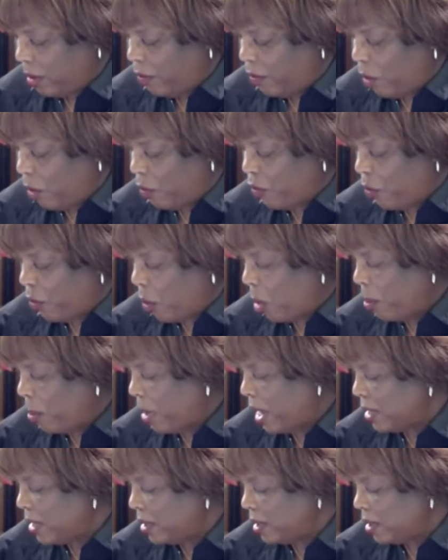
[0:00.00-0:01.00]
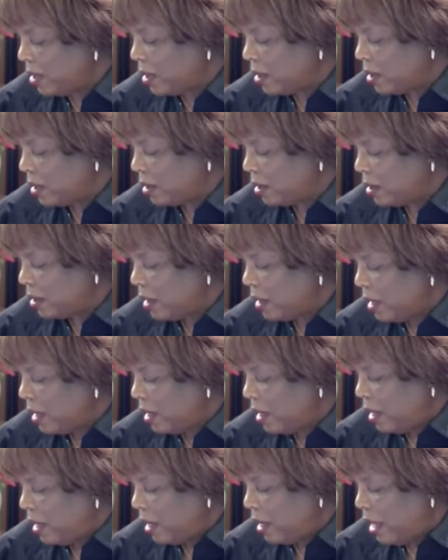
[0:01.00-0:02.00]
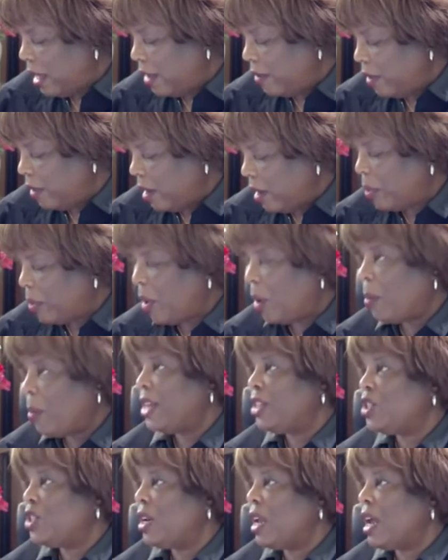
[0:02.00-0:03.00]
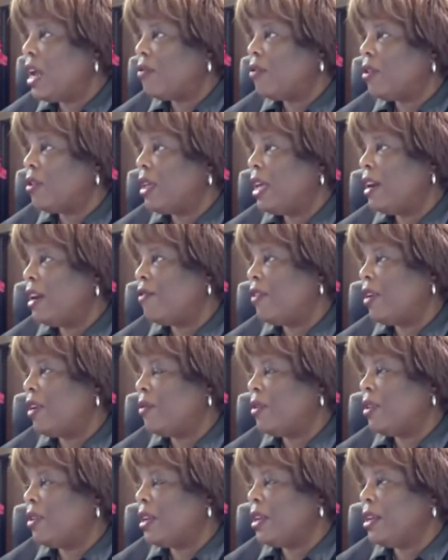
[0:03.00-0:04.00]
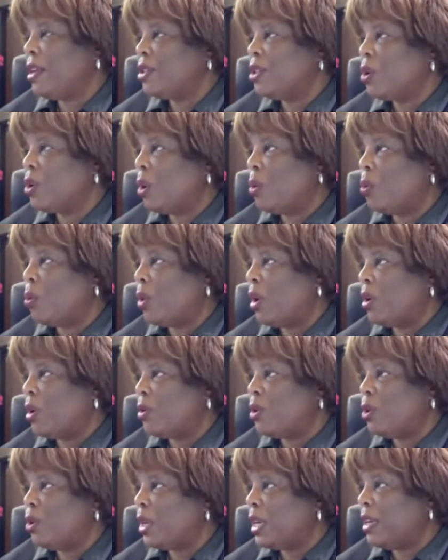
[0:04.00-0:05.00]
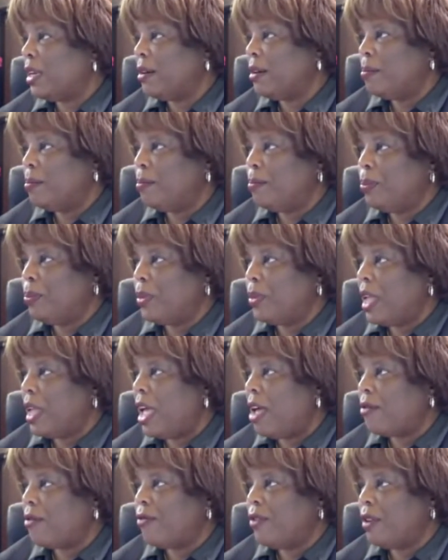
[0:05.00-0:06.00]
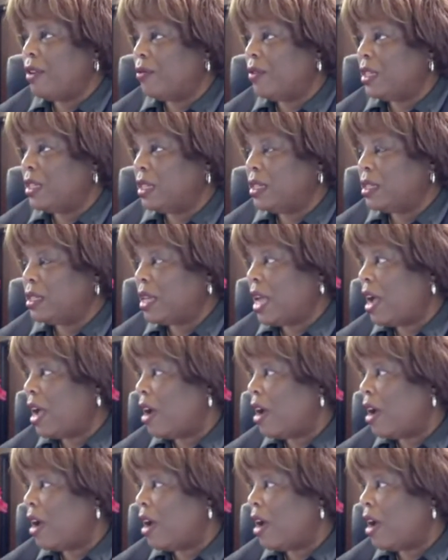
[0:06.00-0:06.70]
for 4 months, and then probation. After that, if everything is going well, you can have field visits